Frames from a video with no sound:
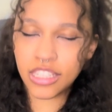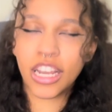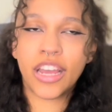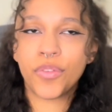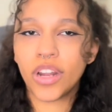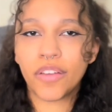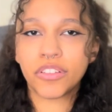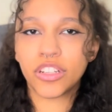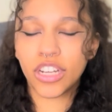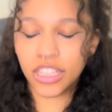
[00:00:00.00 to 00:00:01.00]
I would have to
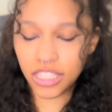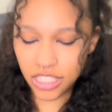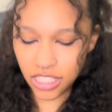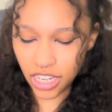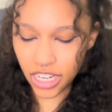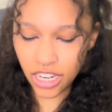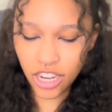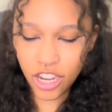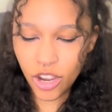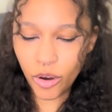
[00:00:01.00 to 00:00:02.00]
look at the design,
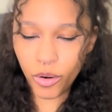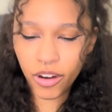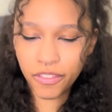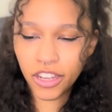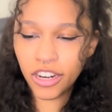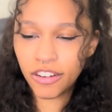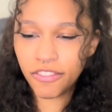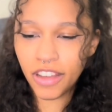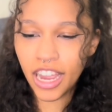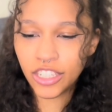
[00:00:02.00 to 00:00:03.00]
or if they're in
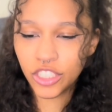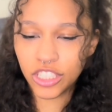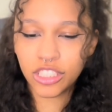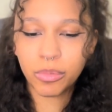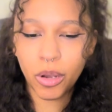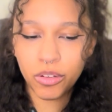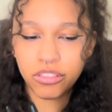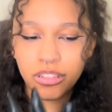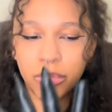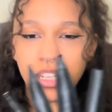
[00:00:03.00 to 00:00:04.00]
fact just supposed
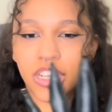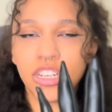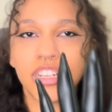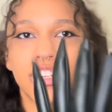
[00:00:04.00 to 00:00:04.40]
to be